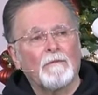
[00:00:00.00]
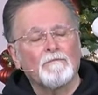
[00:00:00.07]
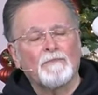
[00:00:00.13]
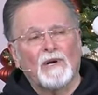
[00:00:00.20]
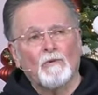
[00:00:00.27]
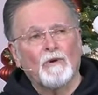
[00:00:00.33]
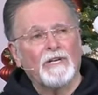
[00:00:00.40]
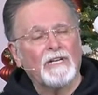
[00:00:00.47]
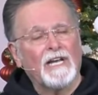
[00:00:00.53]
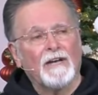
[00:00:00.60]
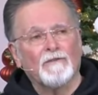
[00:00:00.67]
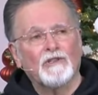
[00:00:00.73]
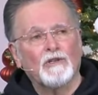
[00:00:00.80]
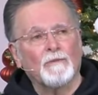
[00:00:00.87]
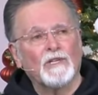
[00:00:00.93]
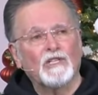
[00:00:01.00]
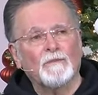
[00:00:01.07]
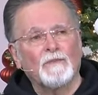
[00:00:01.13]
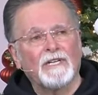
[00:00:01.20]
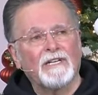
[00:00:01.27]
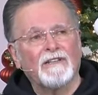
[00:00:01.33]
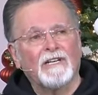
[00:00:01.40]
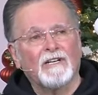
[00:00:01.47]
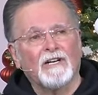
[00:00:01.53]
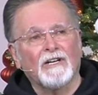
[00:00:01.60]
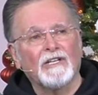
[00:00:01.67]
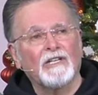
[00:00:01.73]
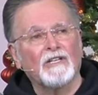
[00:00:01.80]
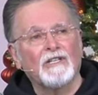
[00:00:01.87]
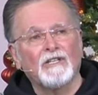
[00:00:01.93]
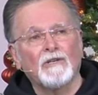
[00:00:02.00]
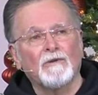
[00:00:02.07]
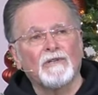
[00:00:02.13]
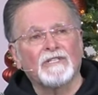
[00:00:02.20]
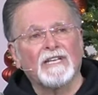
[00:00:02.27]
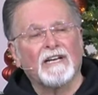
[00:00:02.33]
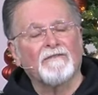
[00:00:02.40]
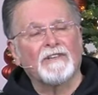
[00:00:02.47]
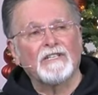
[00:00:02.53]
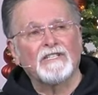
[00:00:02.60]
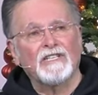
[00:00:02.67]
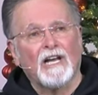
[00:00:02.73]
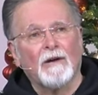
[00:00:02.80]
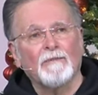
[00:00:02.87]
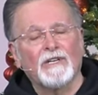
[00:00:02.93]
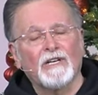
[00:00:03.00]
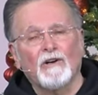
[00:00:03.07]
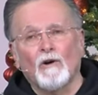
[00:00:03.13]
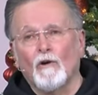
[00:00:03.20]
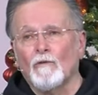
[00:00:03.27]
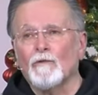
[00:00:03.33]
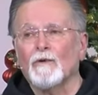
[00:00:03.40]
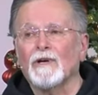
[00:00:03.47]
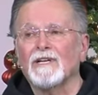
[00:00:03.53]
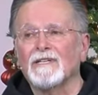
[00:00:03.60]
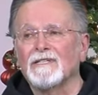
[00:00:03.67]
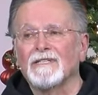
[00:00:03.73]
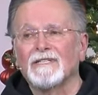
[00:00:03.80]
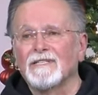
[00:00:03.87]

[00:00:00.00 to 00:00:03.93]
but when you have so much money that all you do is have insomnia over it,